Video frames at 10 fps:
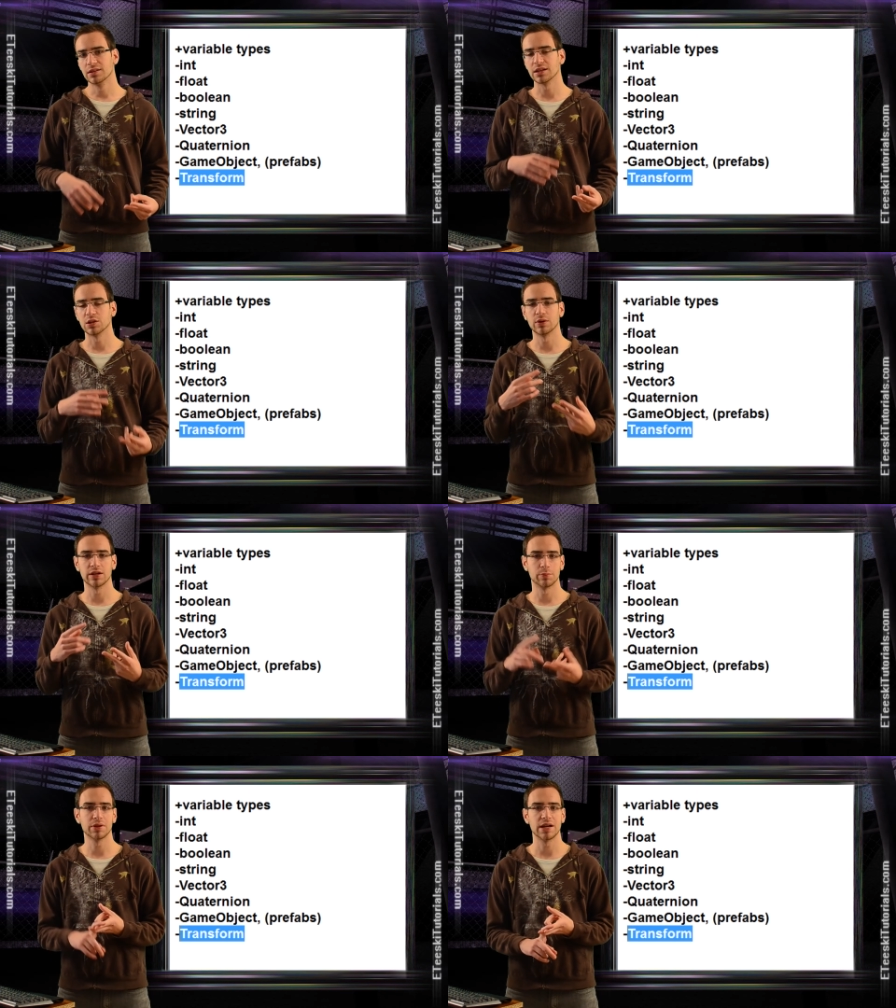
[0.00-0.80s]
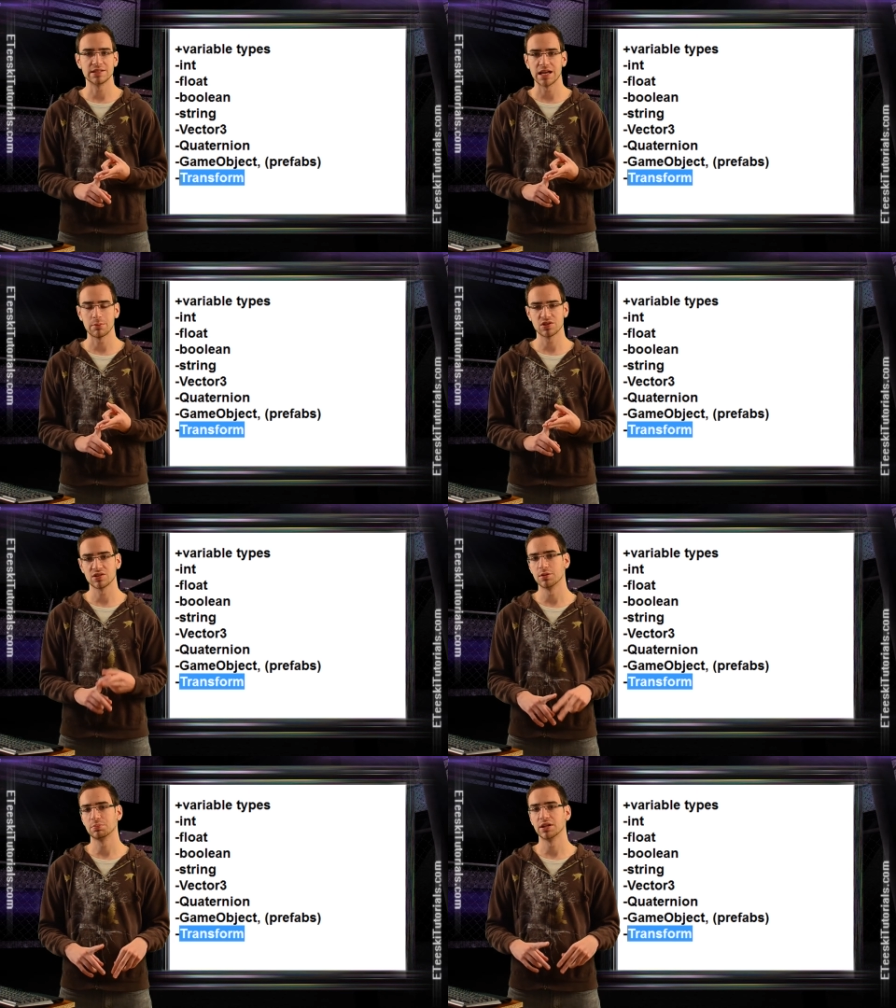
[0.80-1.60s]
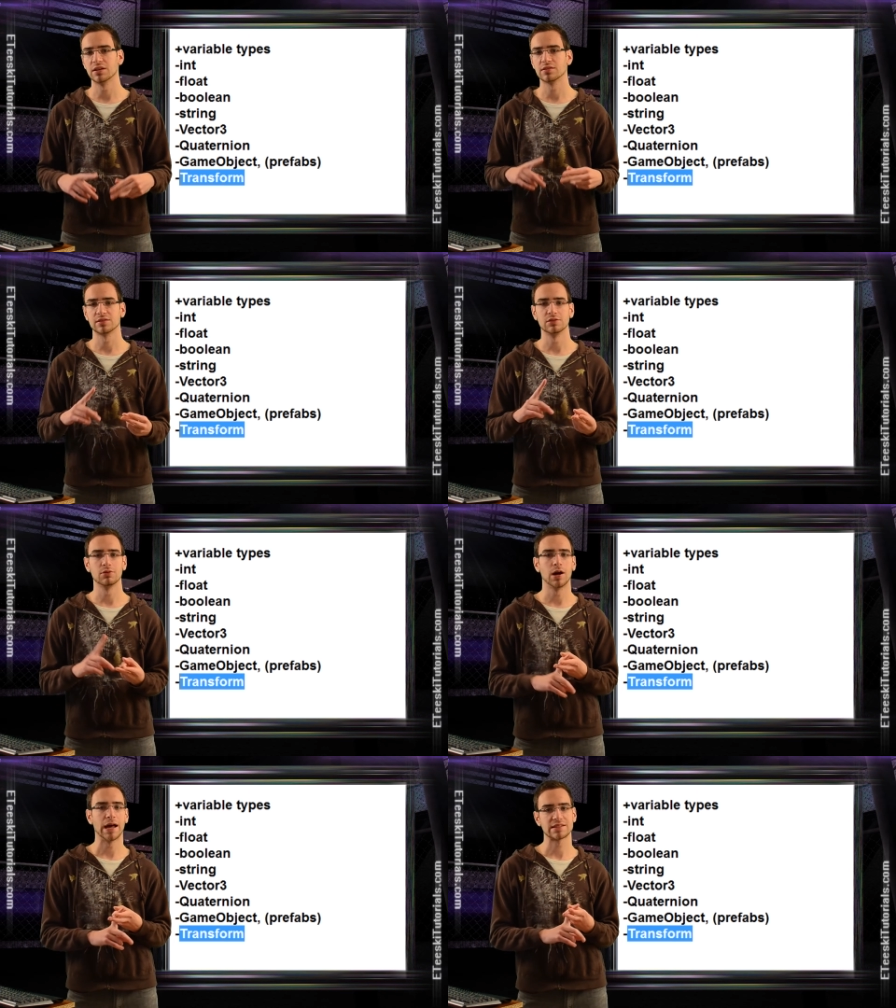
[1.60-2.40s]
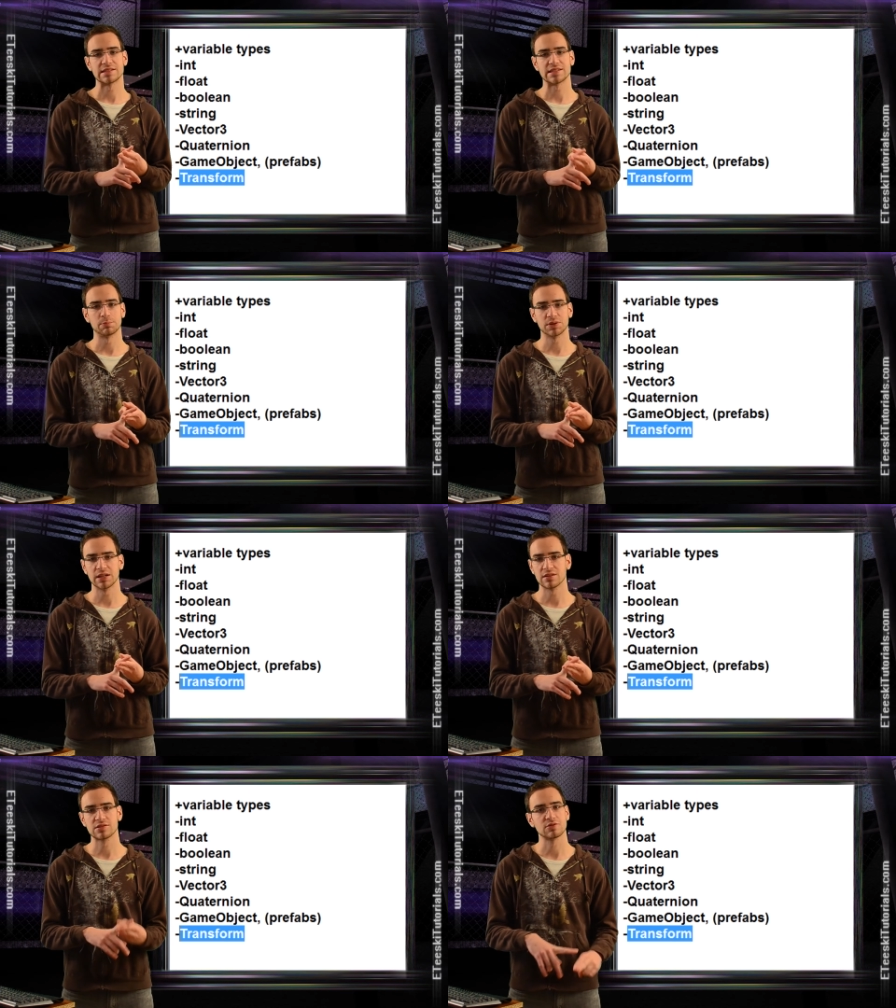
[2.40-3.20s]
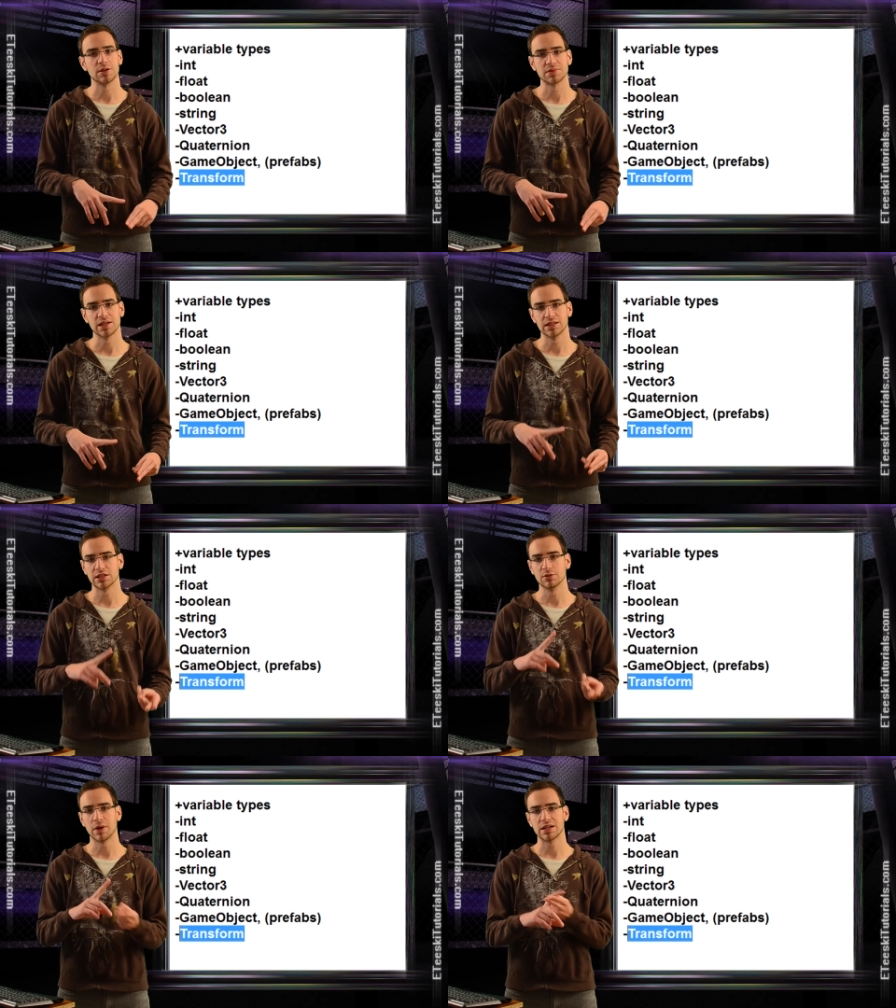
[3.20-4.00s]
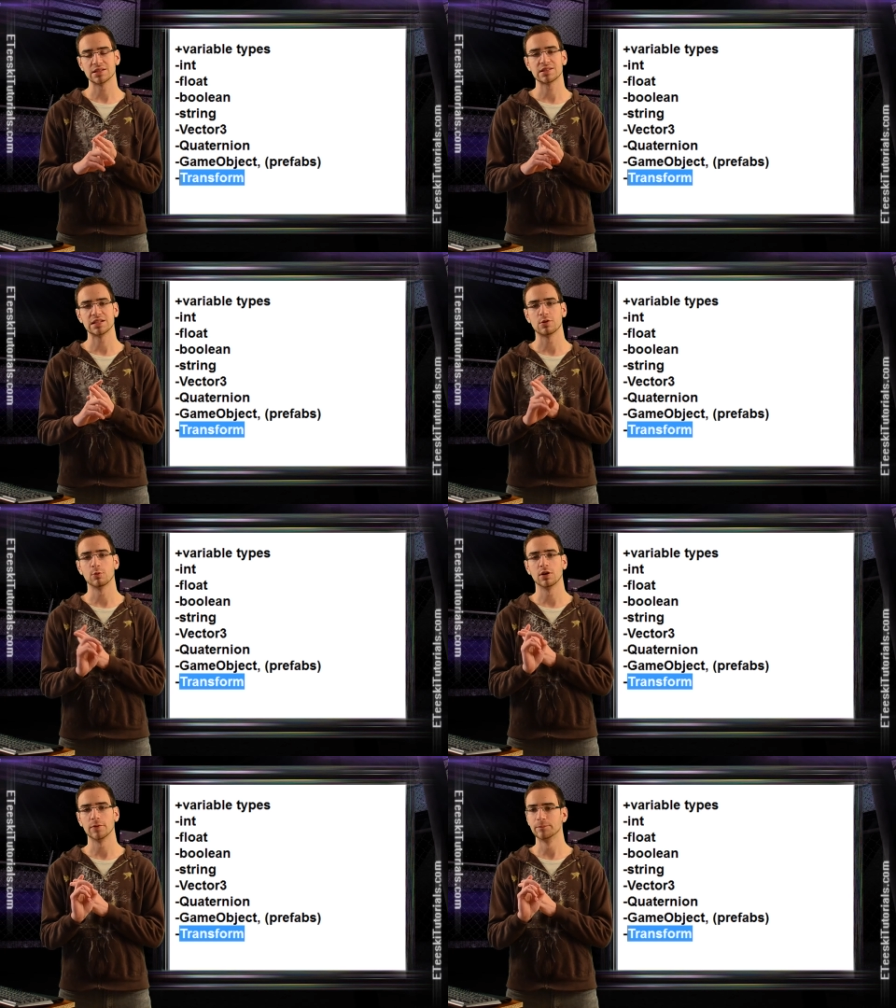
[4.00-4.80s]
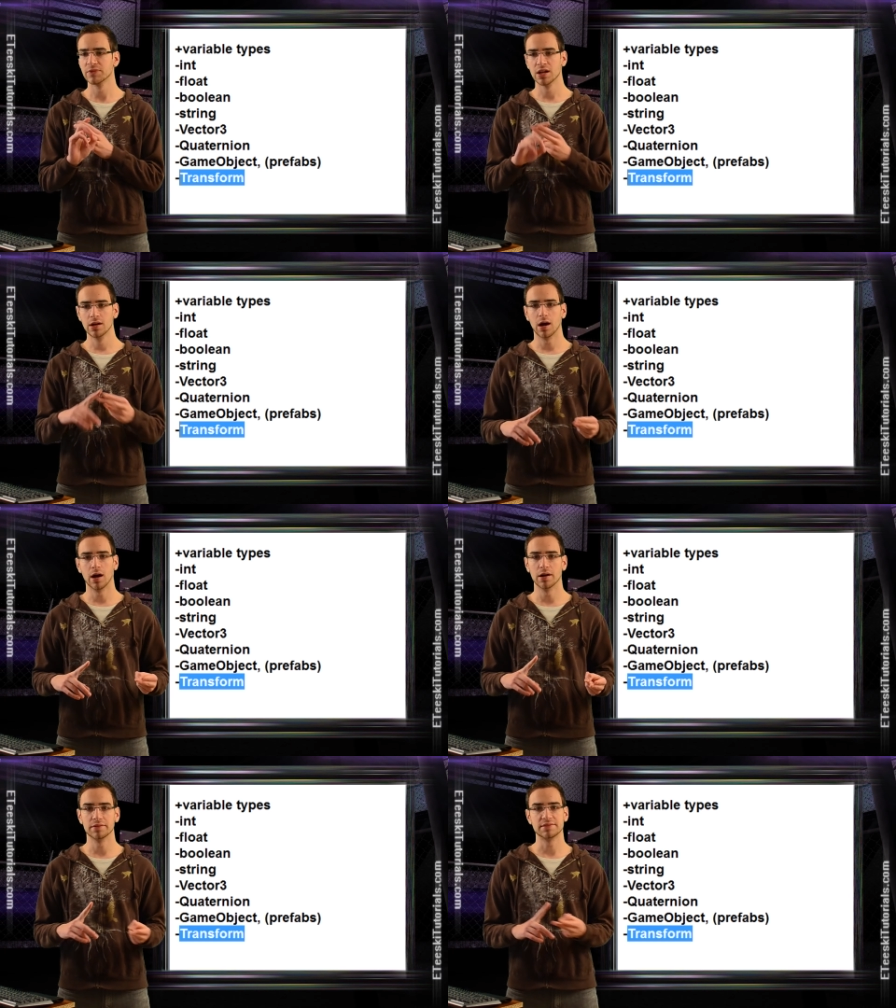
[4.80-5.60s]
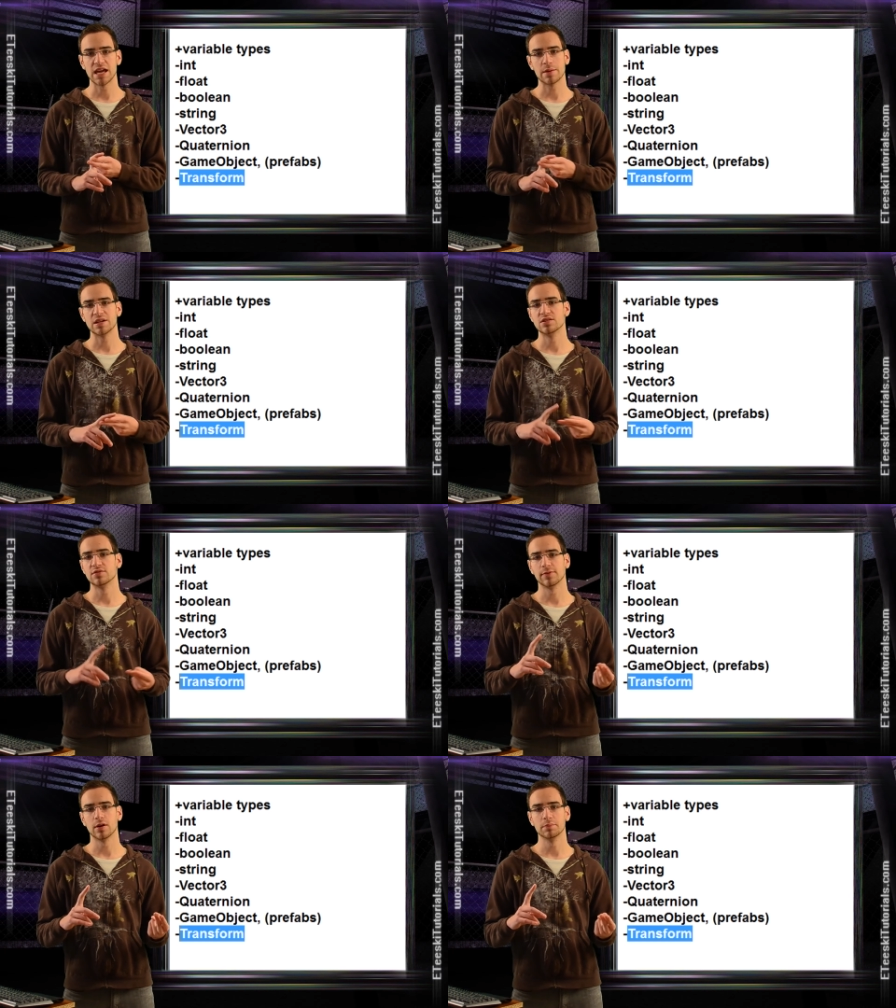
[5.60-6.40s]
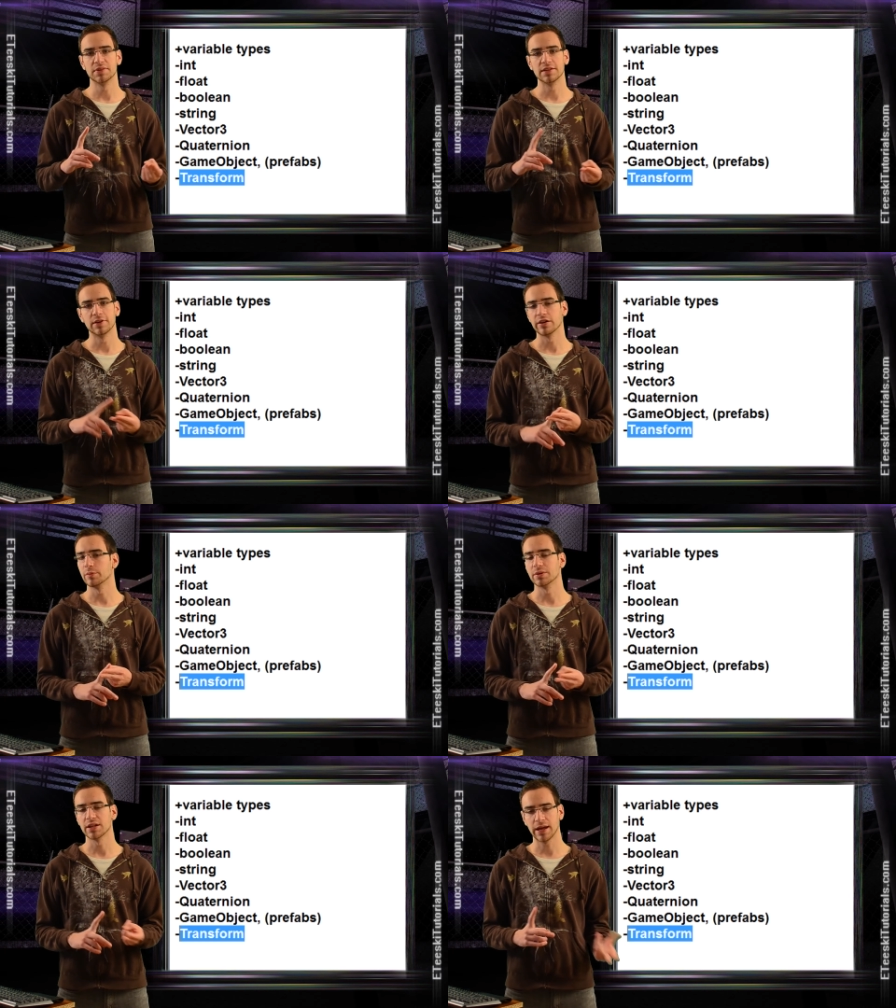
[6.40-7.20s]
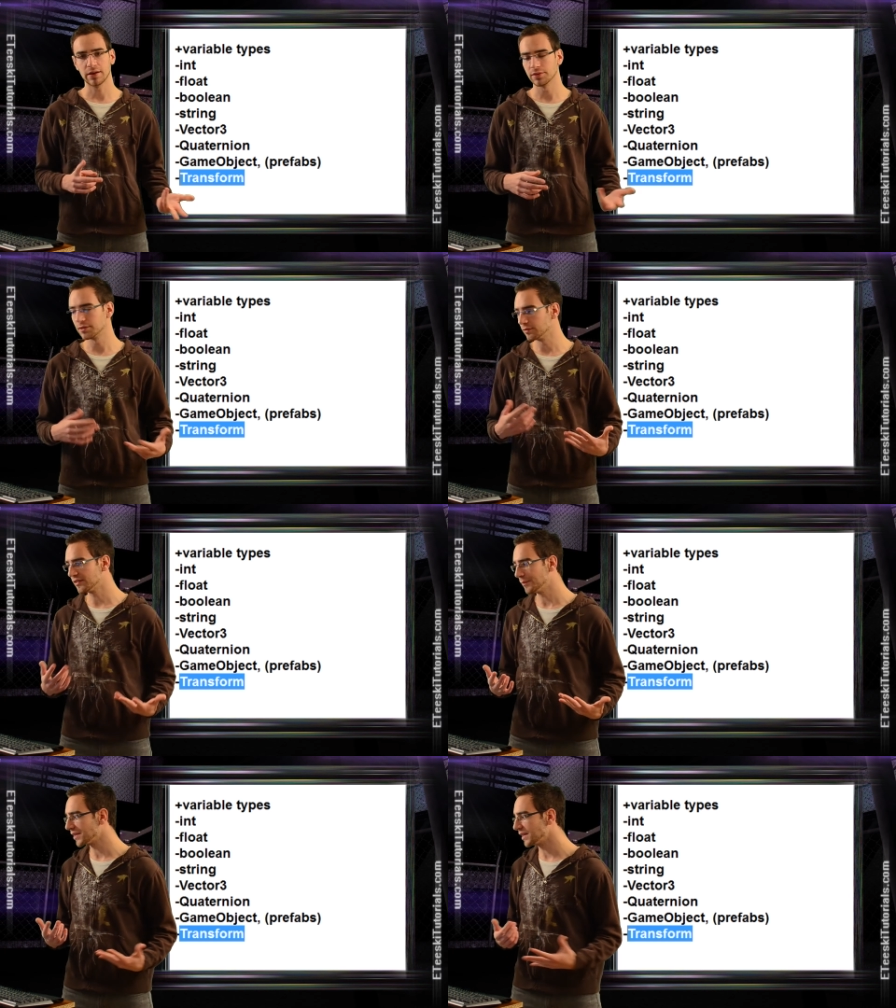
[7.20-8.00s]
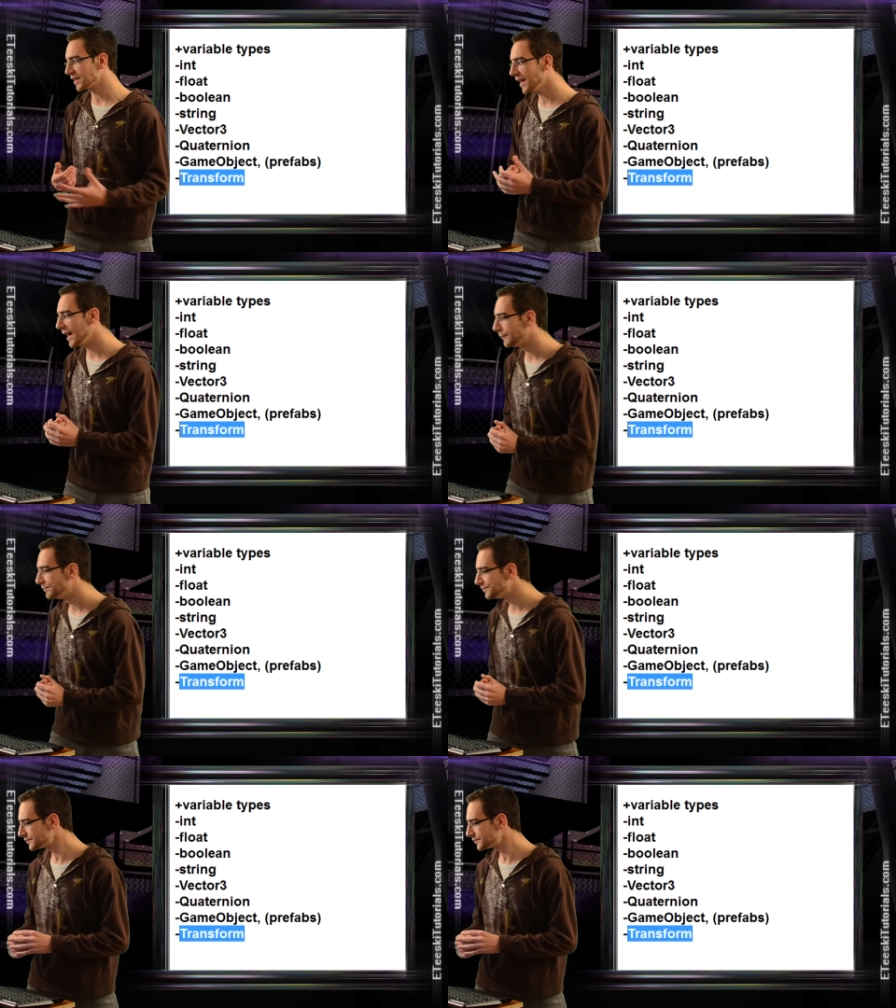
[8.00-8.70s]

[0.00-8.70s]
Like you want to apply damage to the player, so you access the player script, and then you minus equal uh, damage from the variable health or something like that.